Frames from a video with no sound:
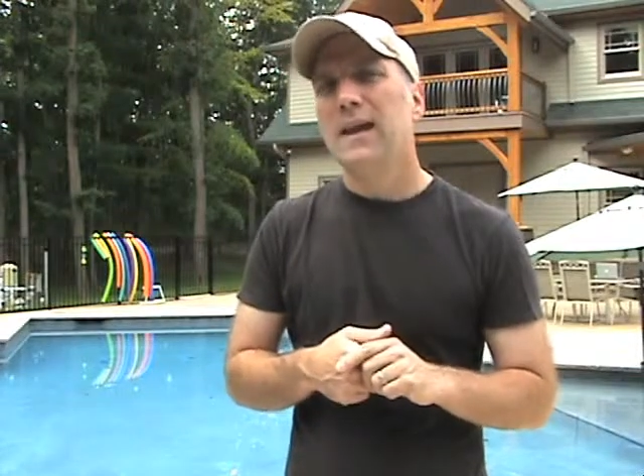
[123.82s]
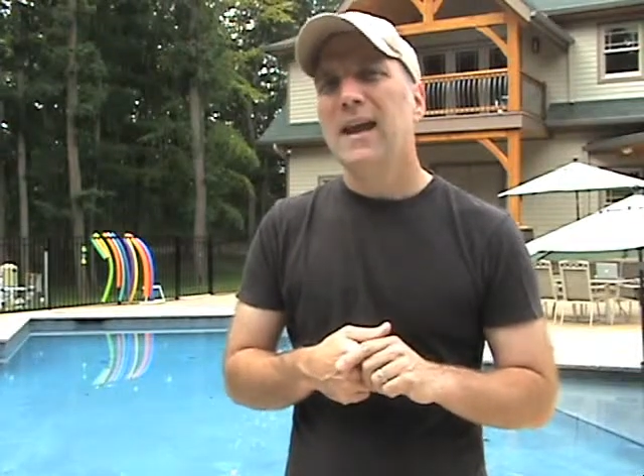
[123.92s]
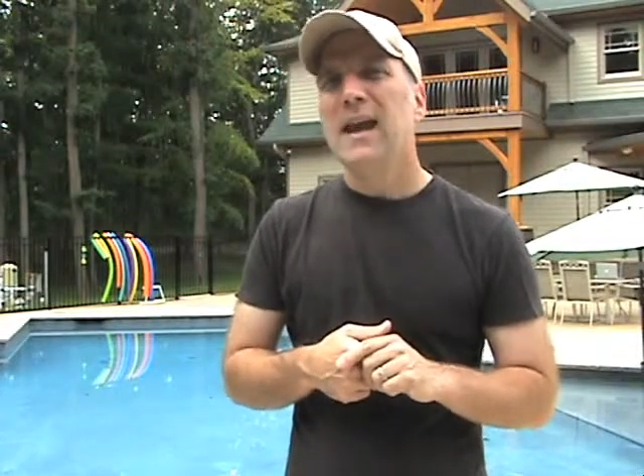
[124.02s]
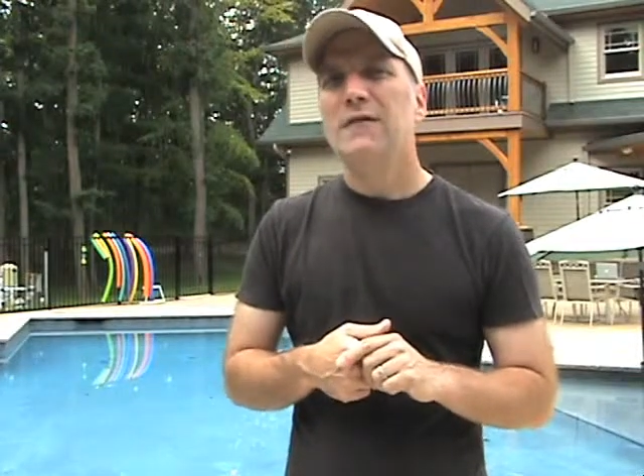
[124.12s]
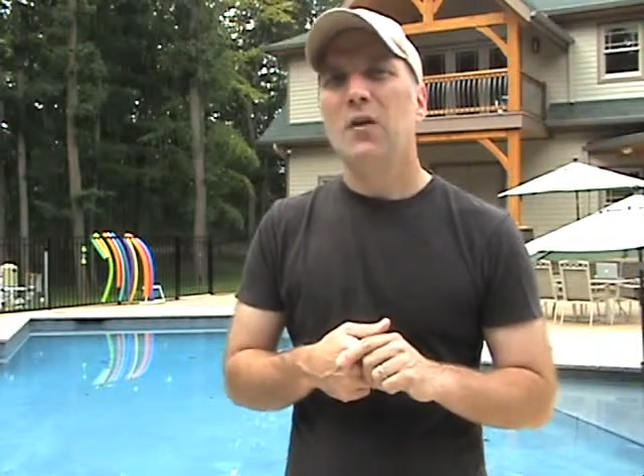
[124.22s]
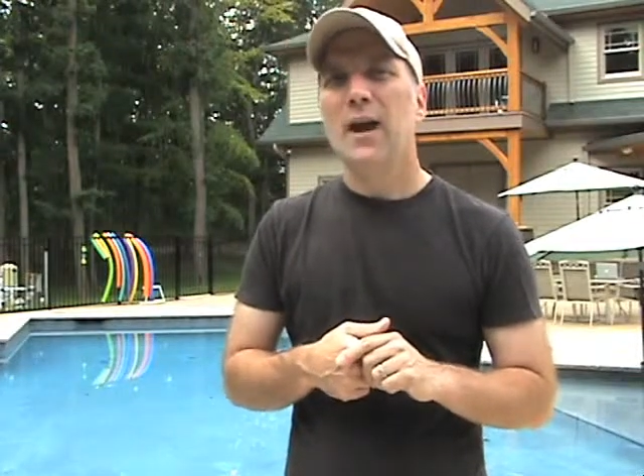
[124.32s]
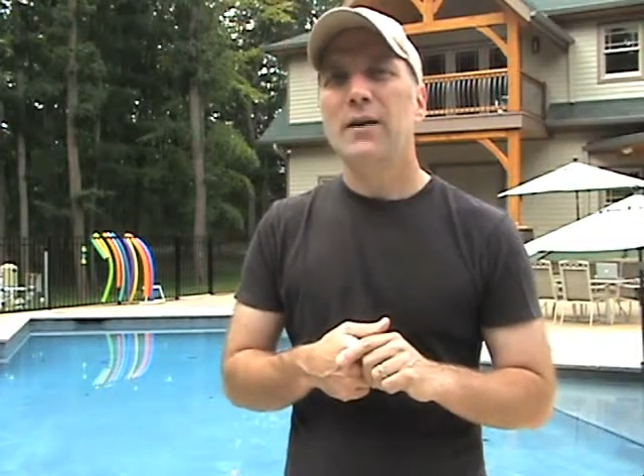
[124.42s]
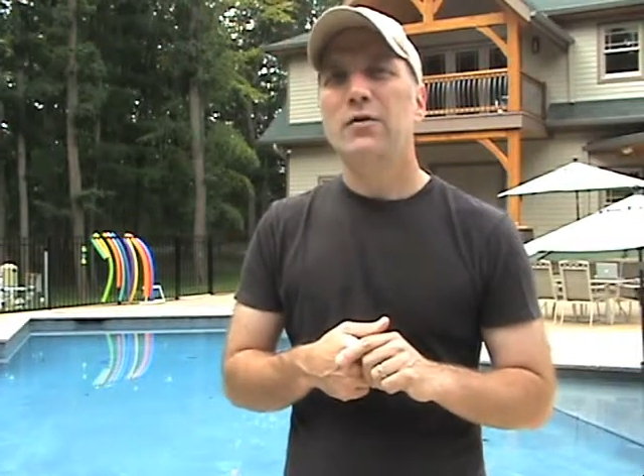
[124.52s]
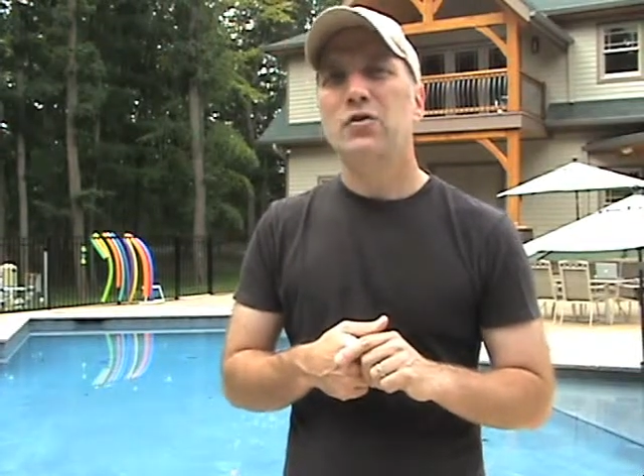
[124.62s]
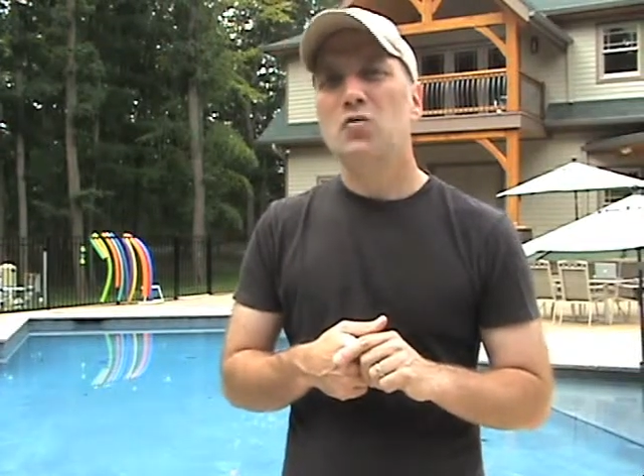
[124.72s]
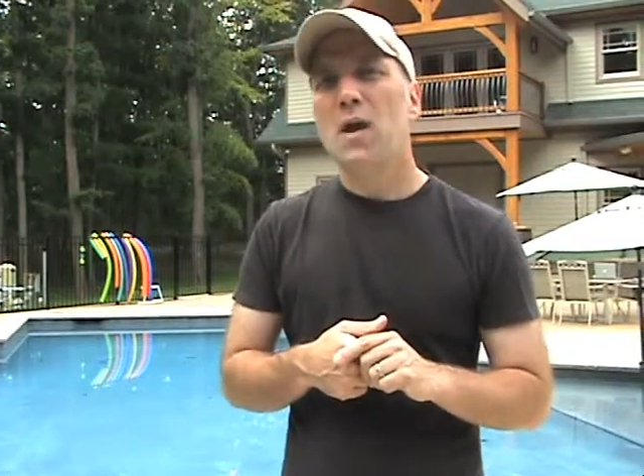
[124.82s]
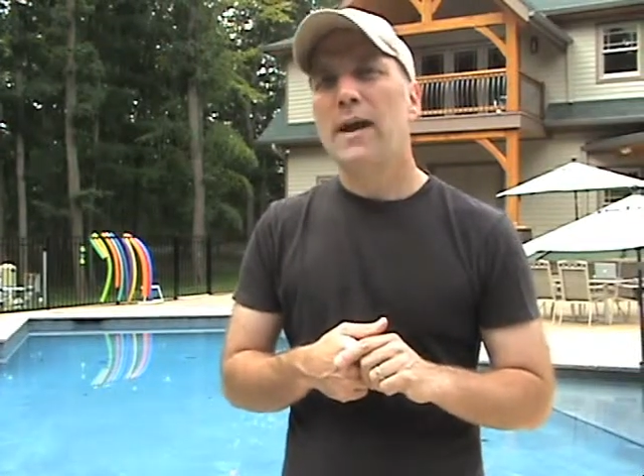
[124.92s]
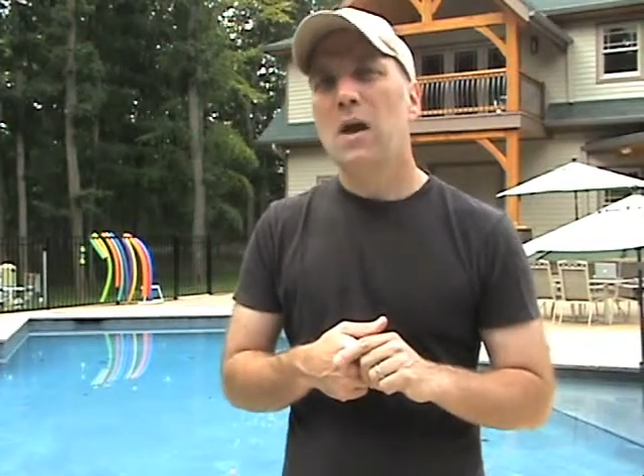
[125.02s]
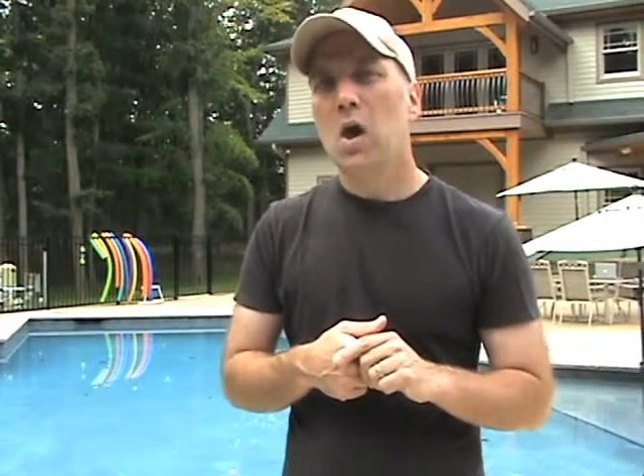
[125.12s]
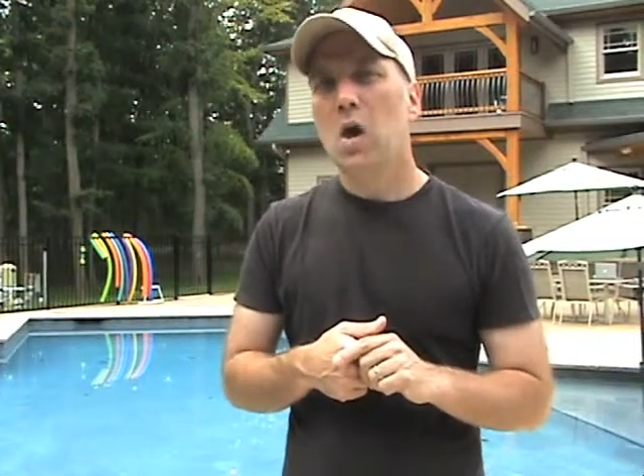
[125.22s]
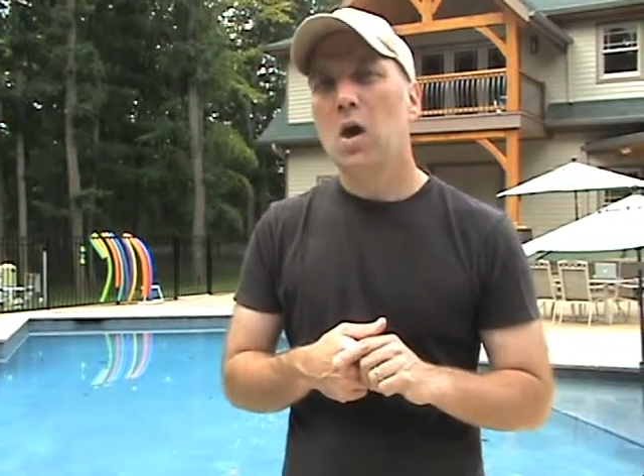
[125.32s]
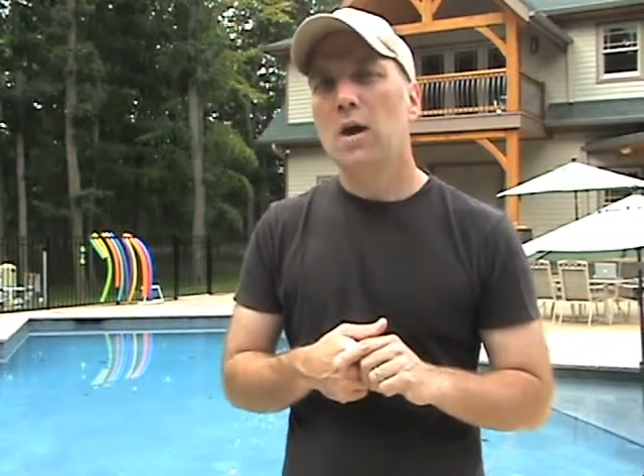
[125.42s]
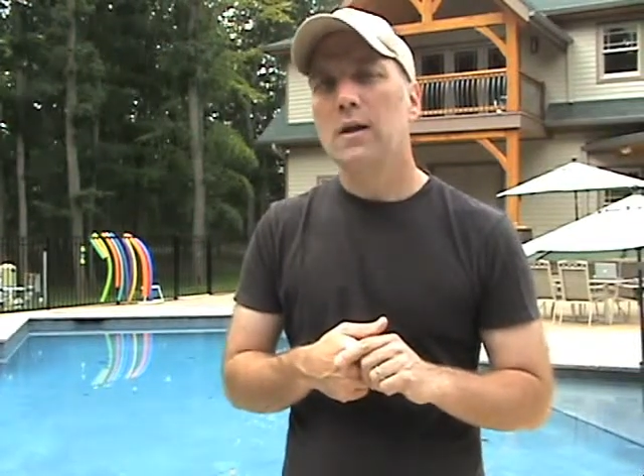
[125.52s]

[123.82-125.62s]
If the liner is dry and hard,